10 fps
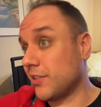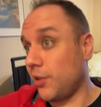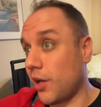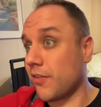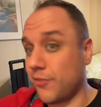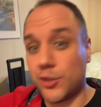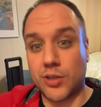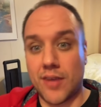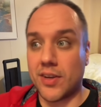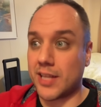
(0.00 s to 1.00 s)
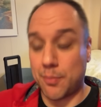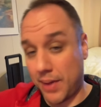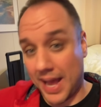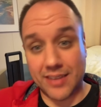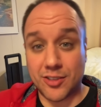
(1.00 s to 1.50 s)
lot of foot traffic that
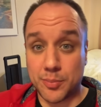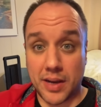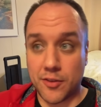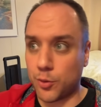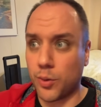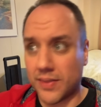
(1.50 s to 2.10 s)
passes by the door,